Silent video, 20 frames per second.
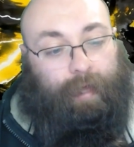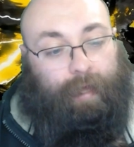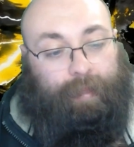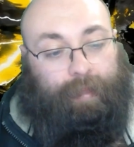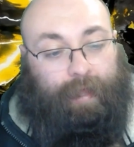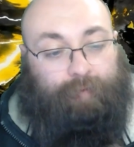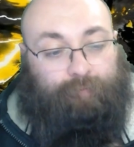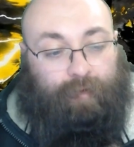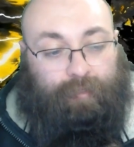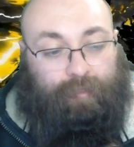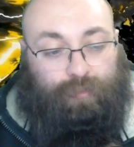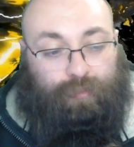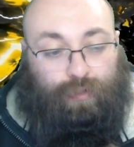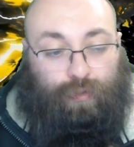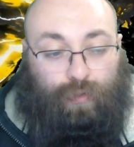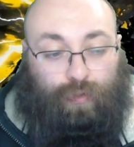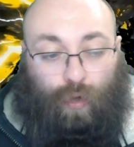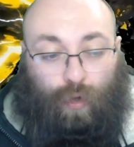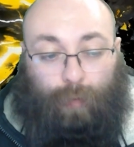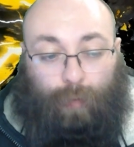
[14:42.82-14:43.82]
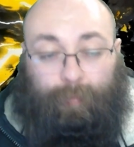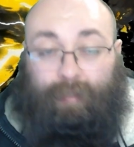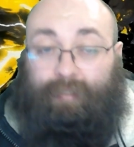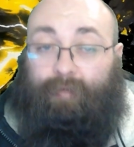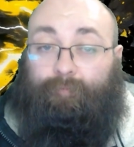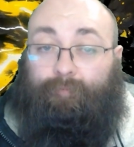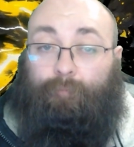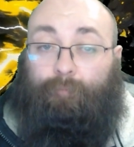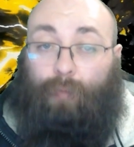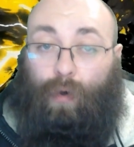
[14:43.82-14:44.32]
I then run 2
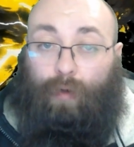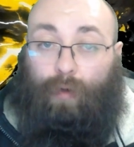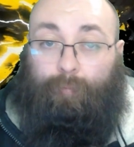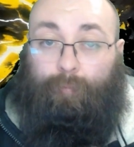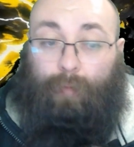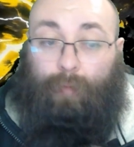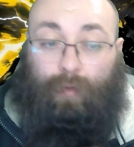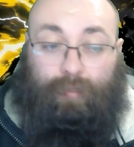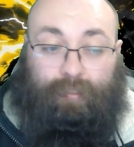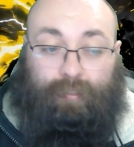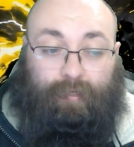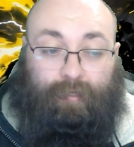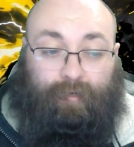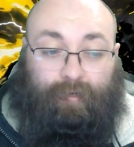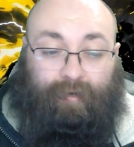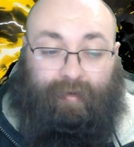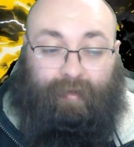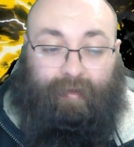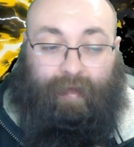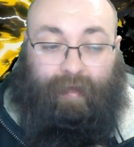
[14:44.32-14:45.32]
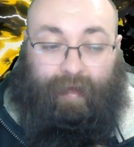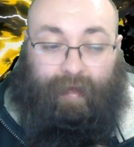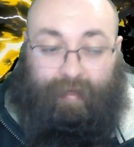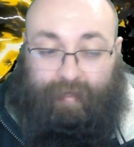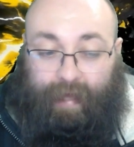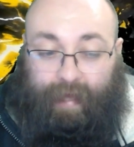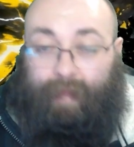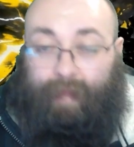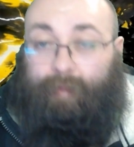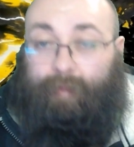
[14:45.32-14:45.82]
copies of Moth Monster.
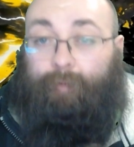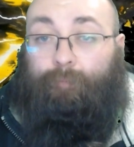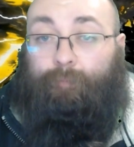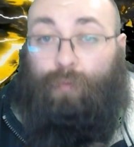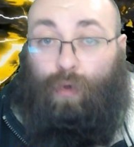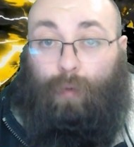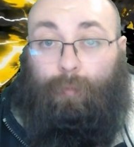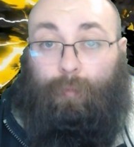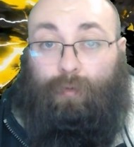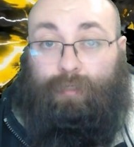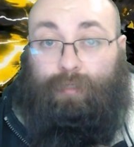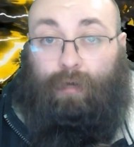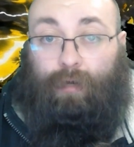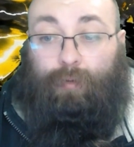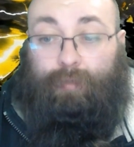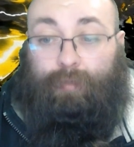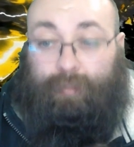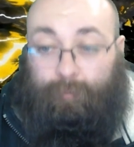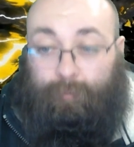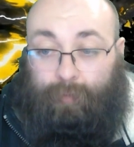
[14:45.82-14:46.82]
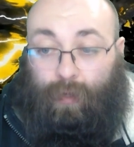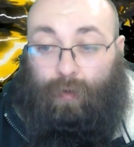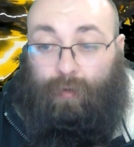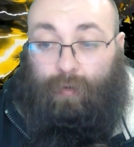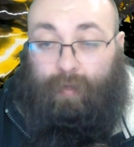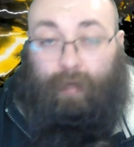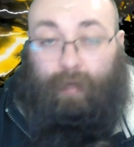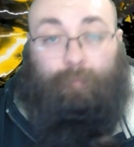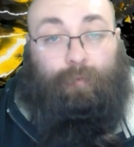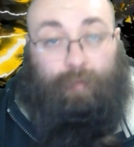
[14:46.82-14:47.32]
Again, Nomu's allowed to
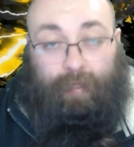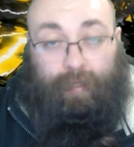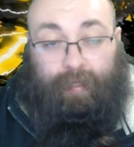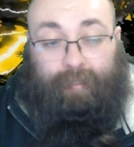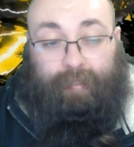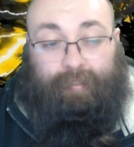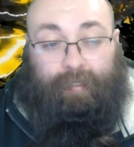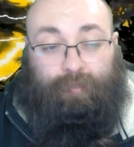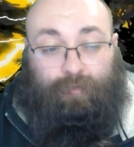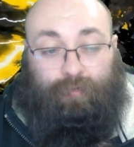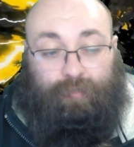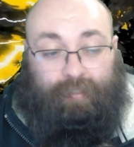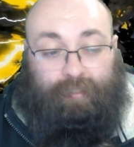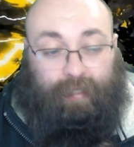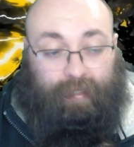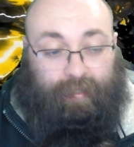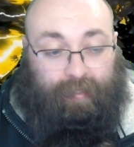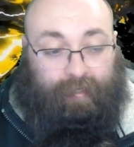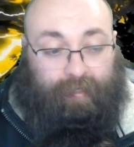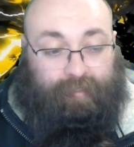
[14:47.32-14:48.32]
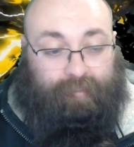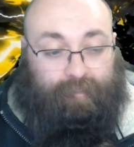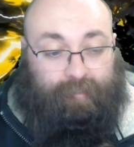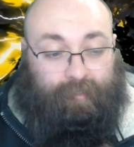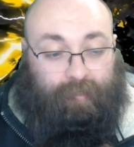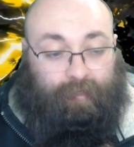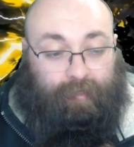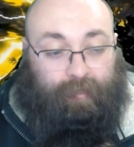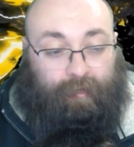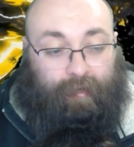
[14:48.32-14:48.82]
block. I'm going to continue saying this.
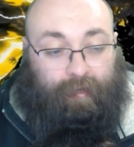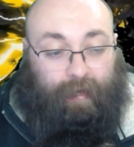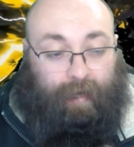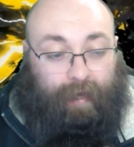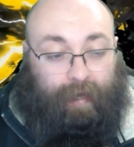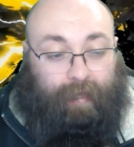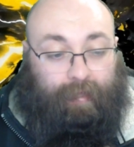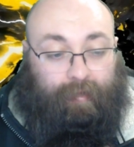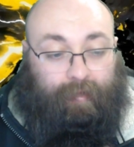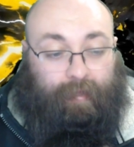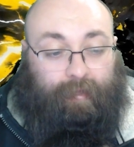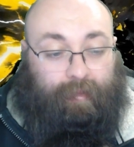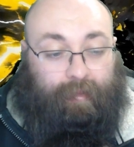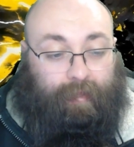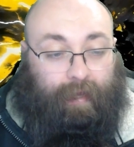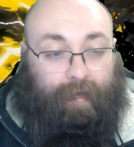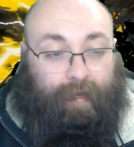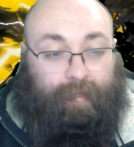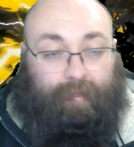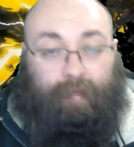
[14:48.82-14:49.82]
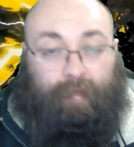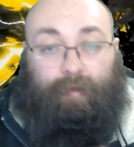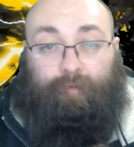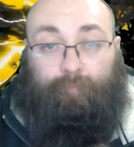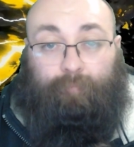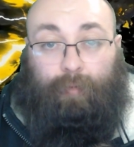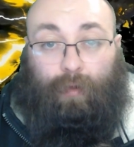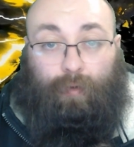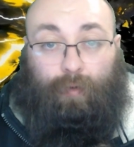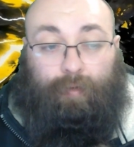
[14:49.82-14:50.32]
I like the idea
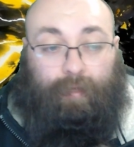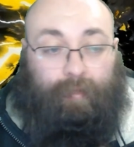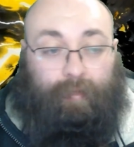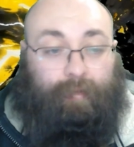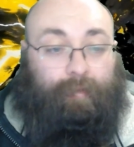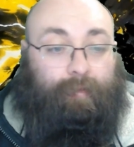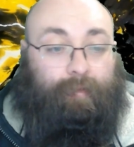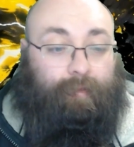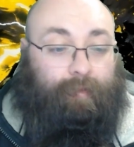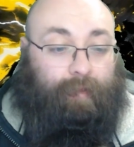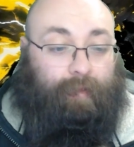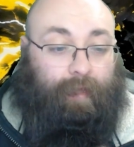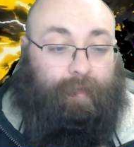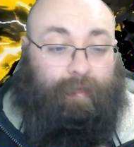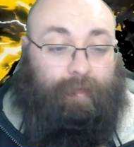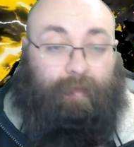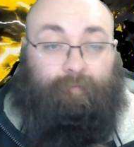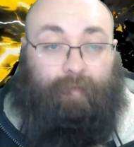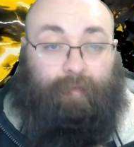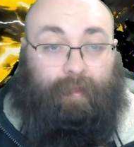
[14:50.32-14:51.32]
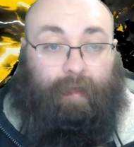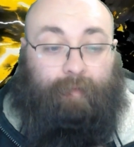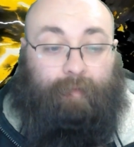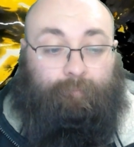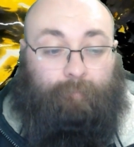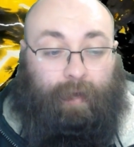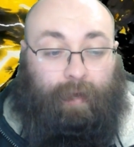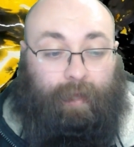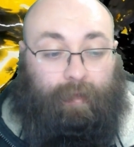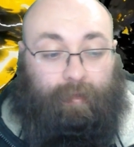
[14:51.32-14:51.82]
of blocking. Like, even
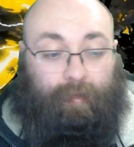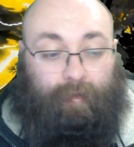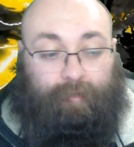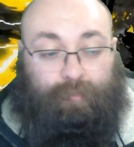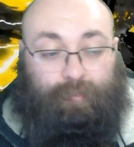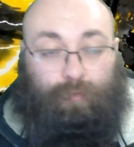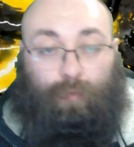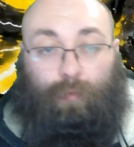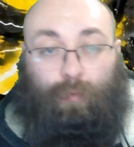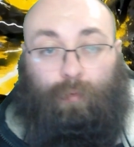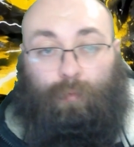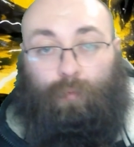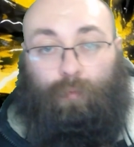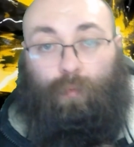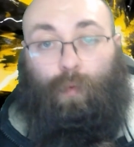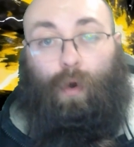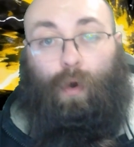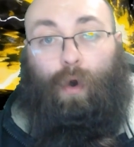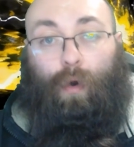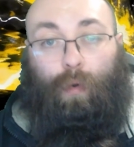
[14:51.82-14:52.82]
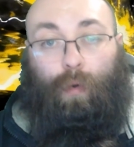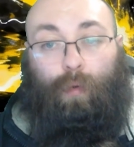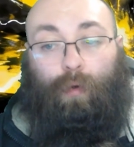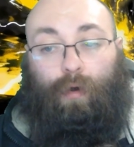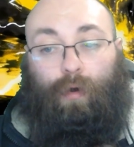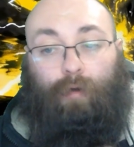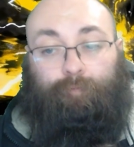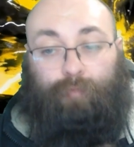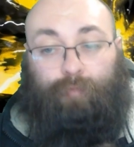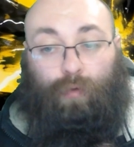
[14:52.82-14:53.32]
in my little wall
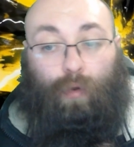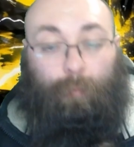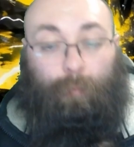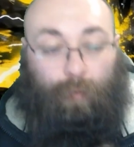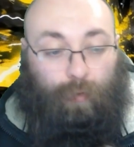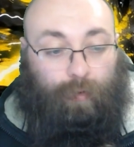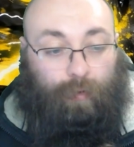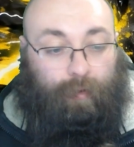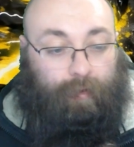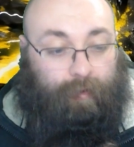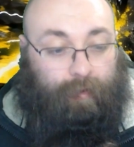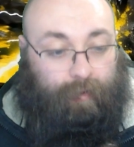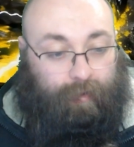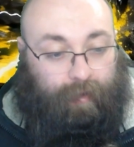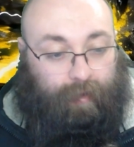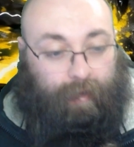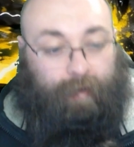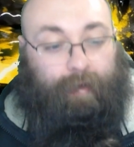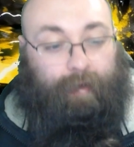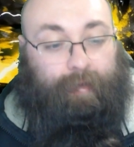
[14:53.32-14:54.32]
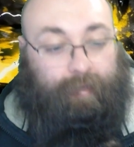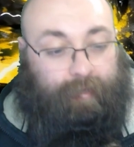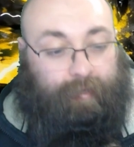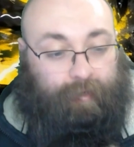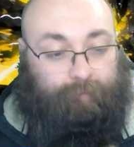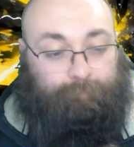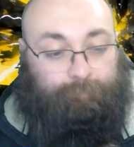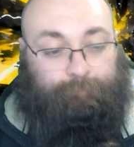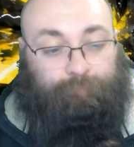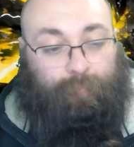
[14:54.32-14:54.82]
of Nomu, I like
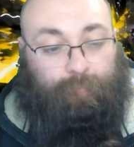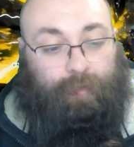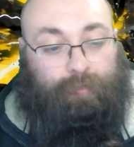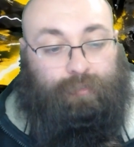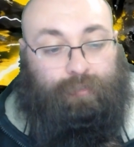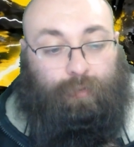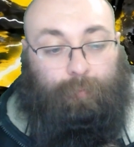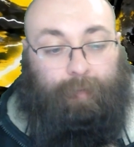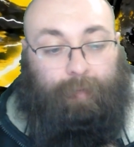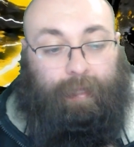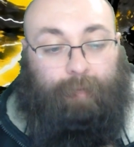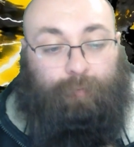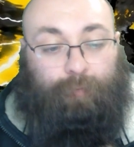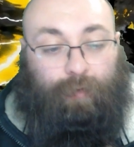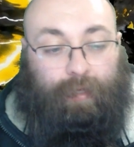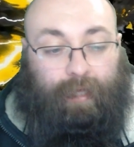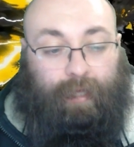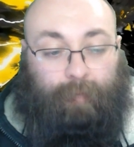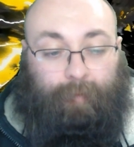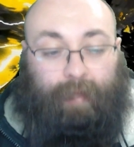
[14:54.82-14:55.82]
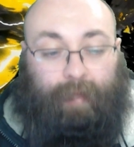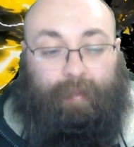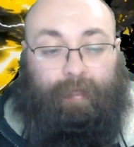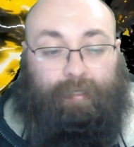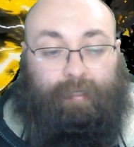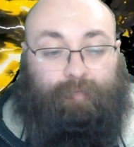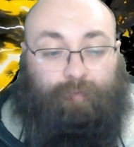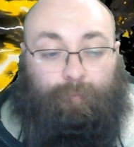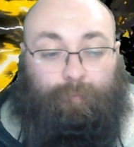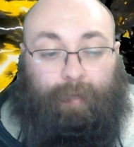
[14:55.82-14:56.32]
it. So being able to commit
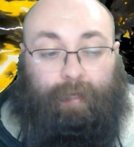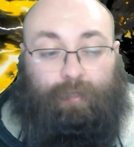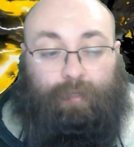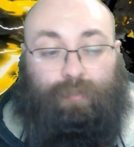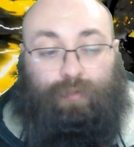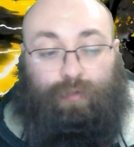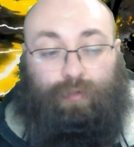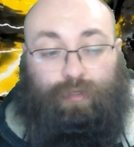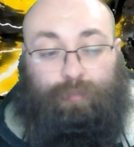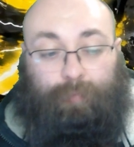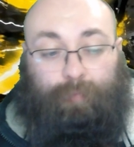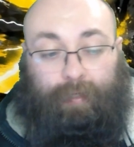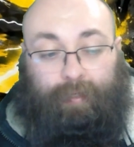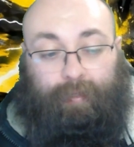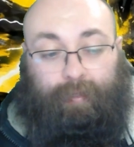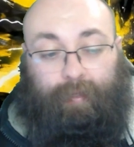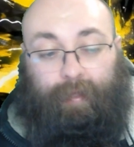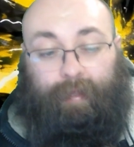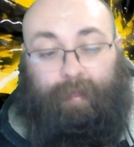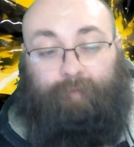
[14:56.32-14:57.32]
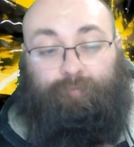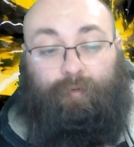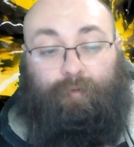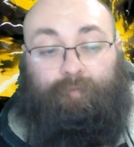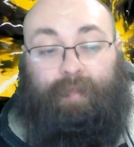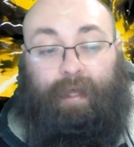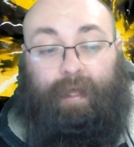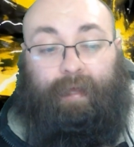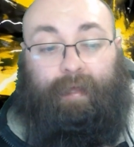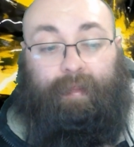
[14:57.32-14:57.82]
this for -2 speed, and if
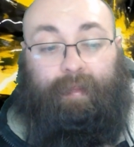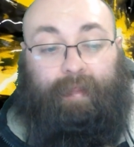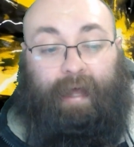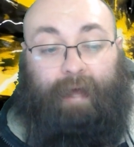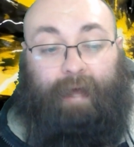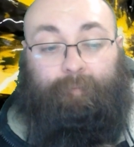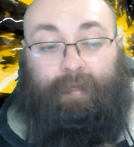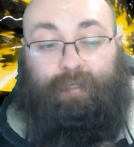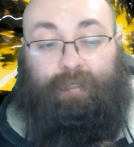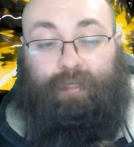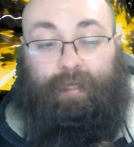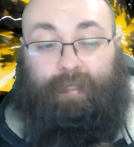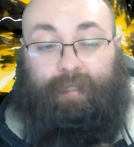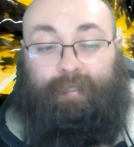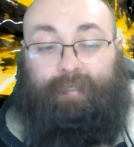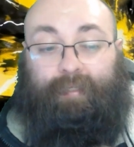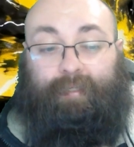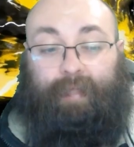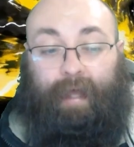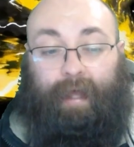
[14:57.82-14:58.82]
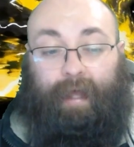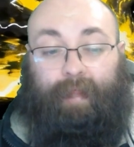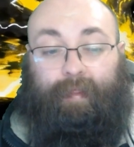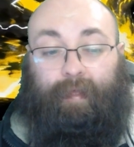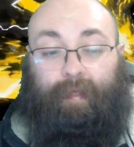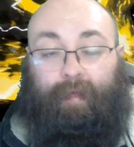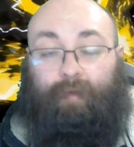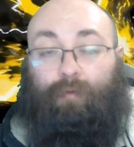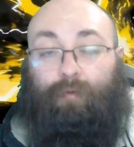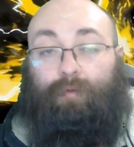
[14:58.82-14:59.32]
we've taken damage
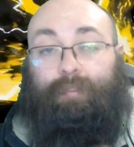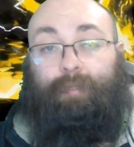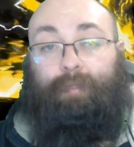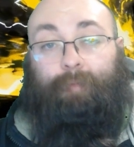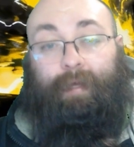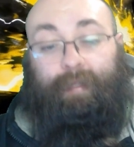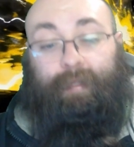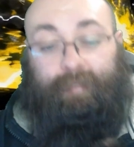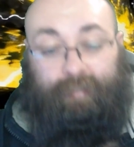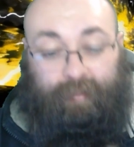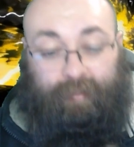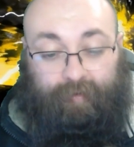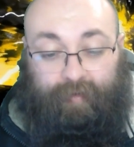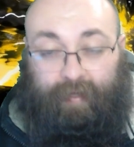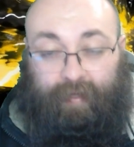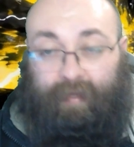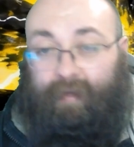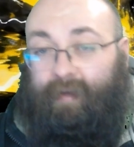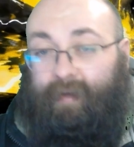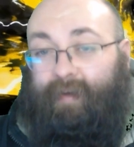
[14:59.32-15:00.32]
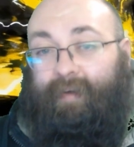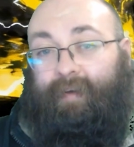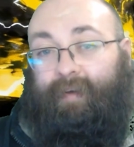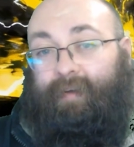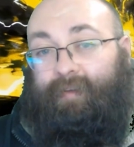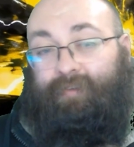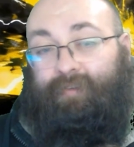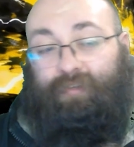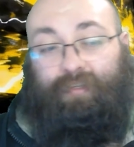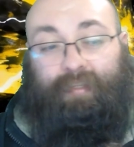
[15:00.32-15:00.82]
instead it goes to -3,
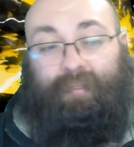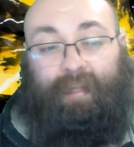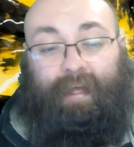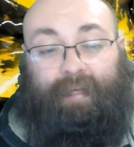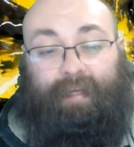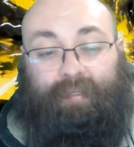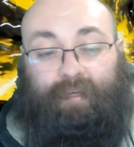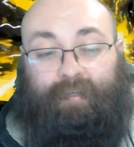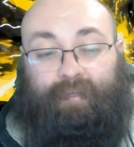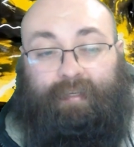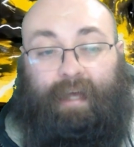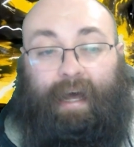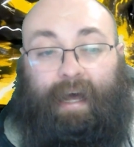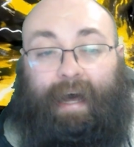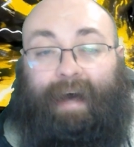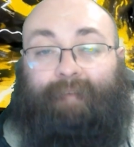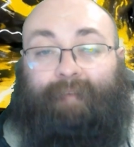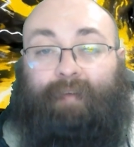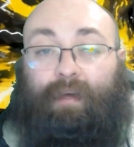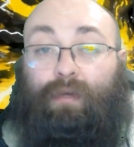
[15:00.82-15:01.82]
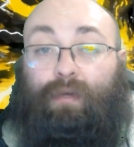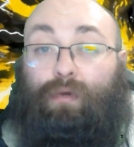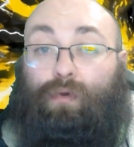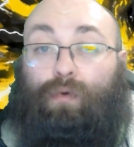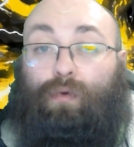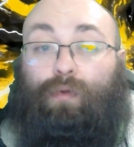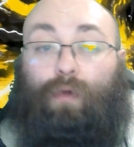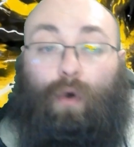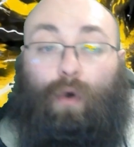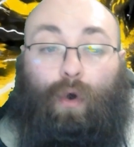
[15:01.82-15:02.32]
just lets us have a
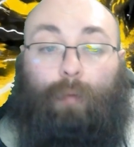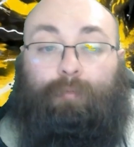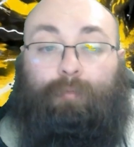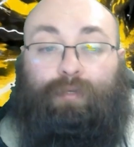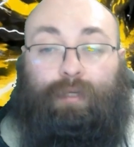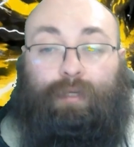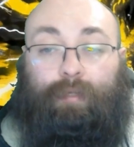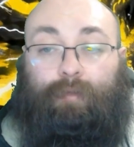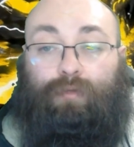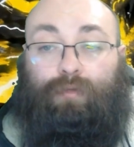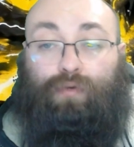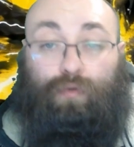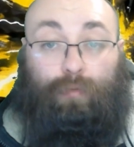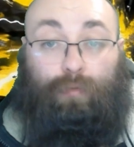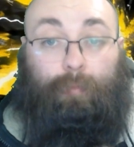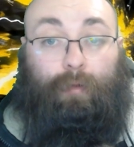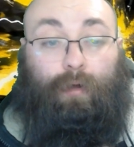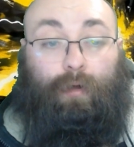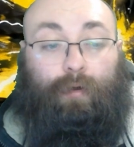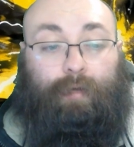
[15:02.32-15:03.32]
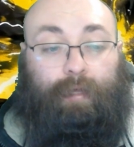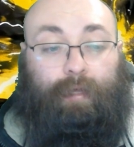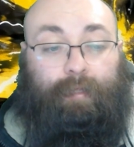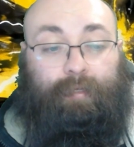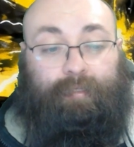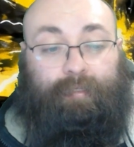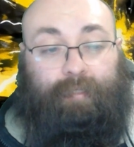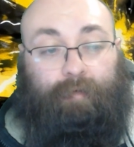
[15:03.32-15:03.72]
good option to blocking and